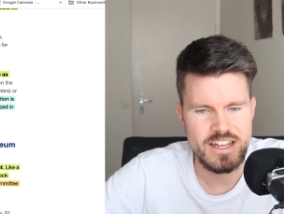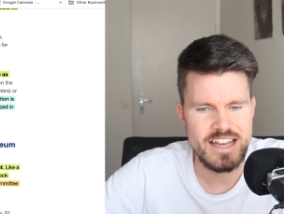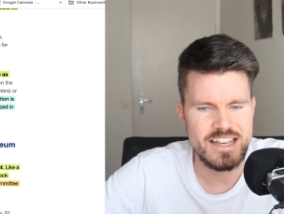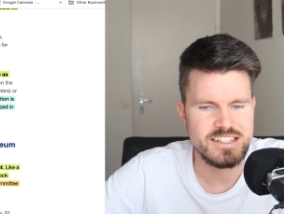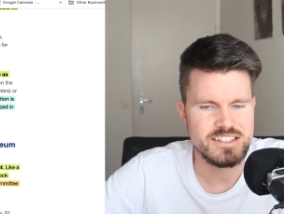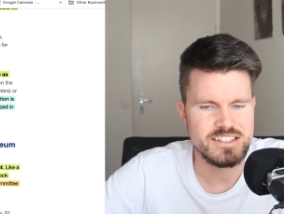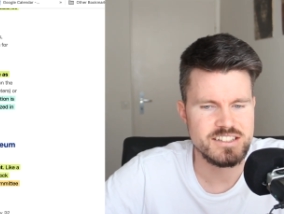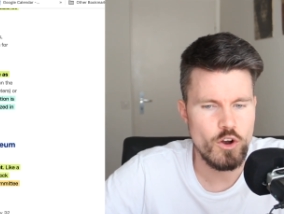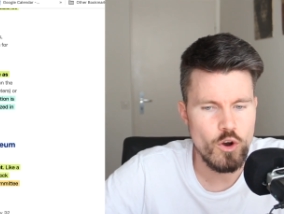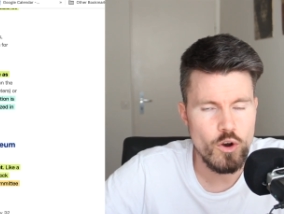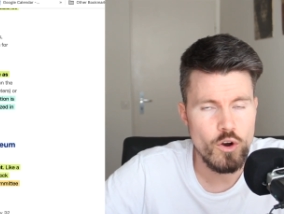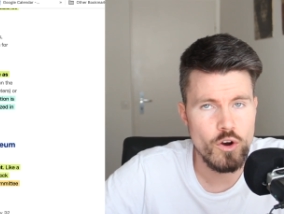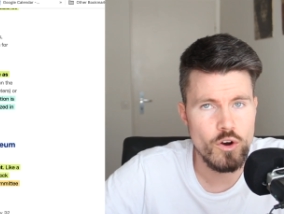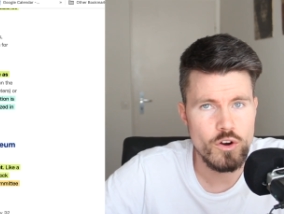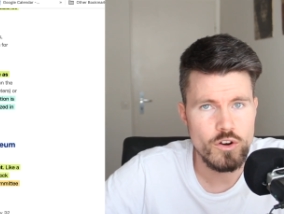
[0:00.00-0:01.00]
that is
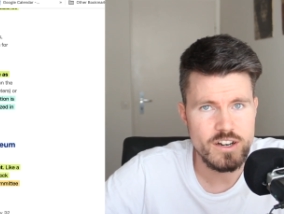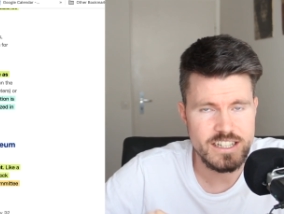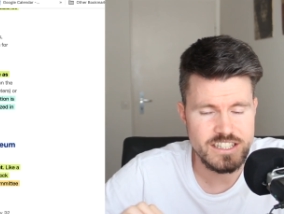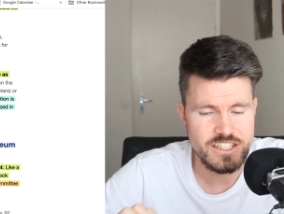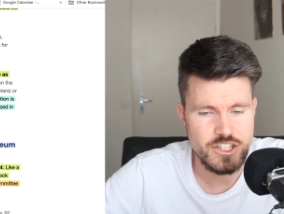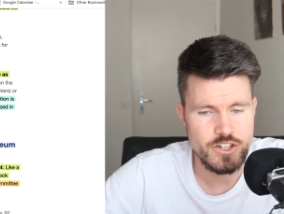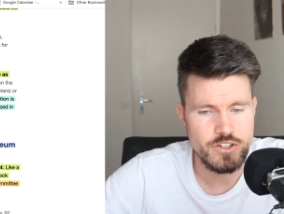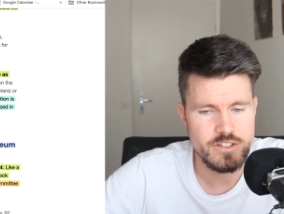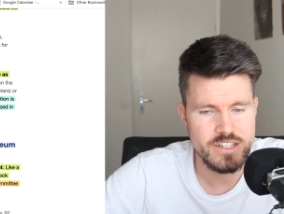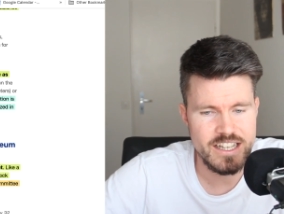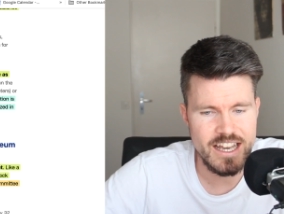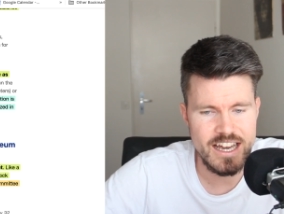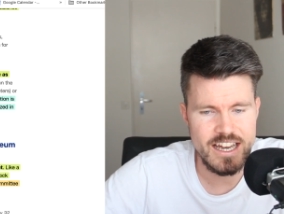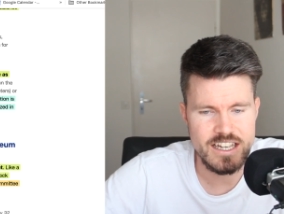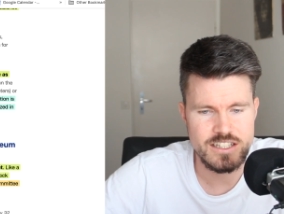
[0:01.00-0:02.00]
caught
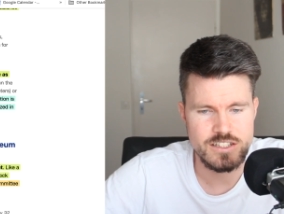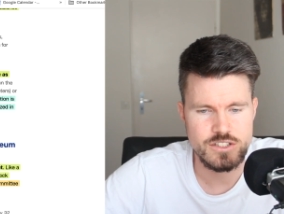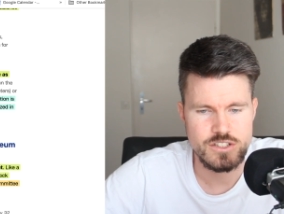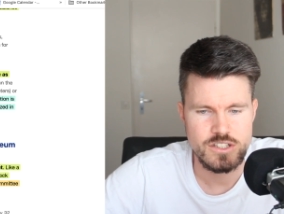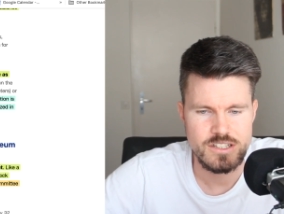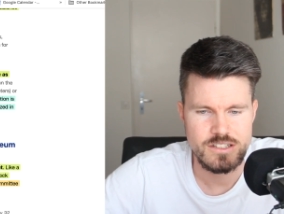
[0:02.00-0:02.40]
incurring a